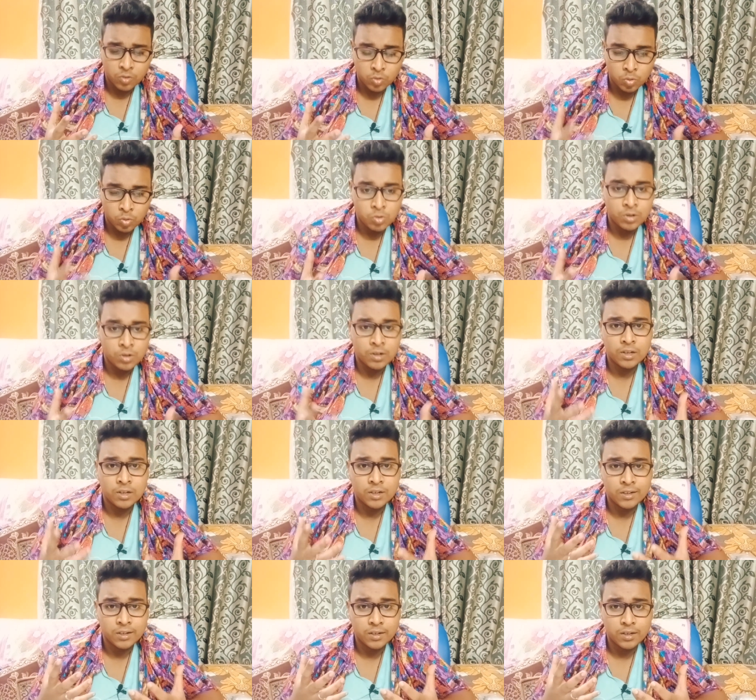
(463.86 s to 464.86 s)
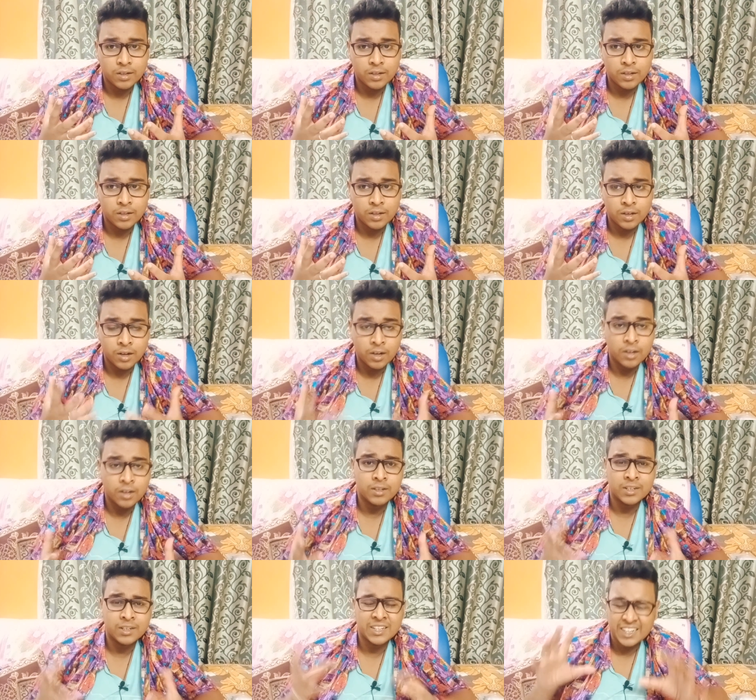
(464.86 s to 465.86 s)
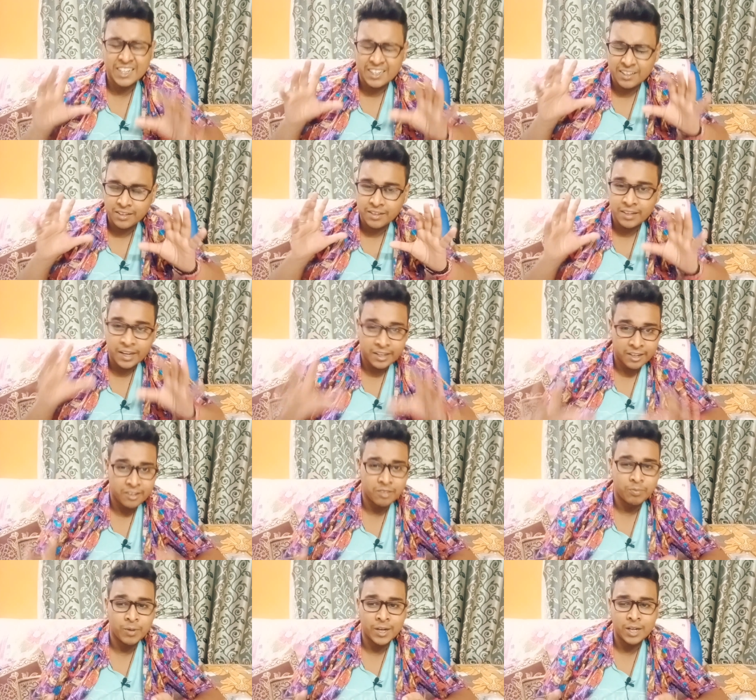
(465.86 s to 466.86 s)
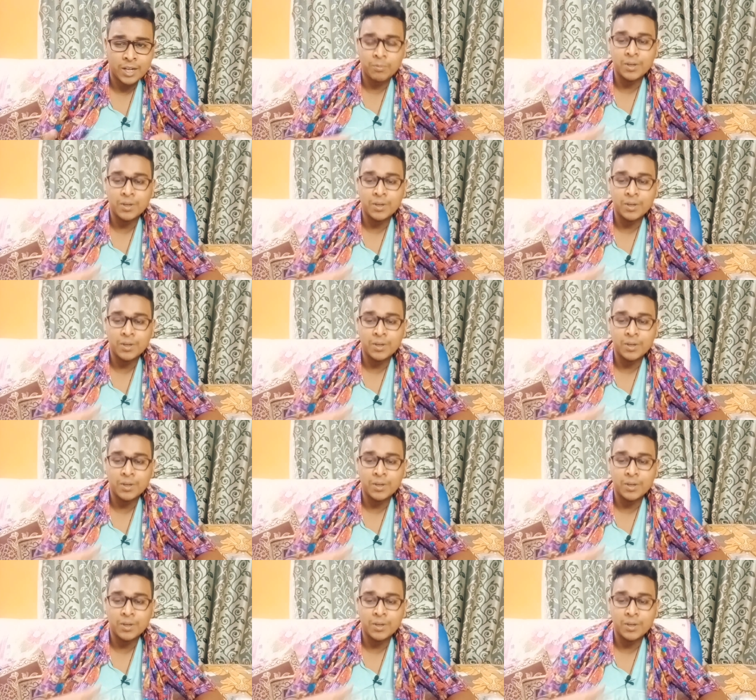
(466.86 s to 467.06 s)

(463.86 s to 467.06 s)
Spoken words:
ghoul hunger gets satisfied.